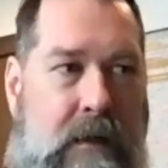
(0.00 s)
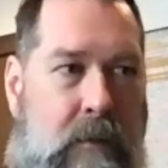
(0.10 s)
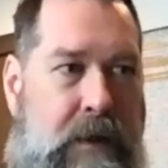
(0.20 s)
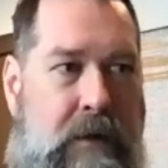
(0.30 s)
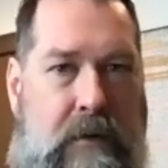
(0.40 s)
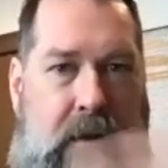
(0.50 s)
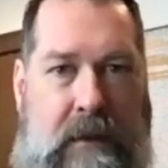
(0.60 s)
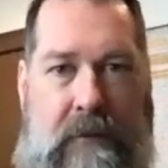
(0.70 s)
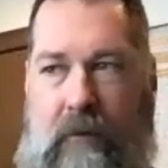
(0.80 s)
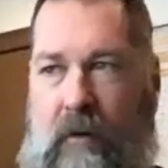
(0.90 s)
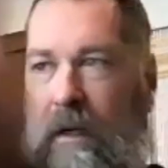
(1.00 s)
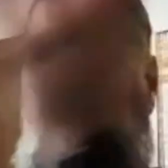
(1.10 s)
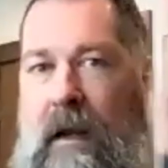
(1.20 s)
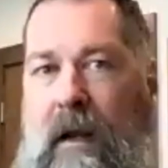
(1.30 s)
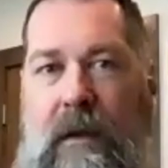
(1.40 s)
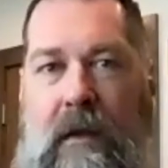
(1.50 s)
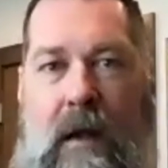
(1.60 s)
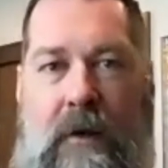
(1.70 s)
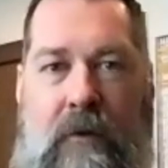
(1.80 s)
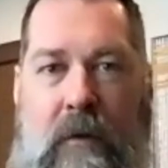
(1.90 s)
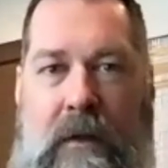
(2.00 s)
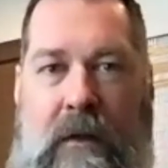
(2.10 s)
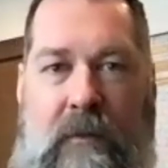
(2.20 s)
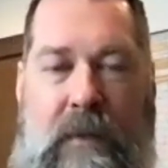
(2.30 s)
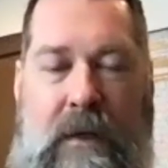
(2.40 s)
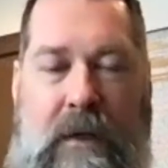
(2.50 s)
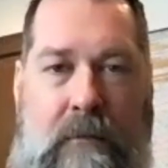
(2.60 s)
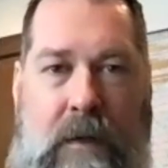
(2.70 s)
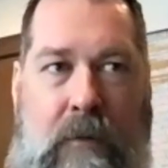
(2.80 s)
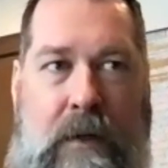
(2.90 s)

appeared in the living room and ended up in the laundry room and disappeared. But we don't.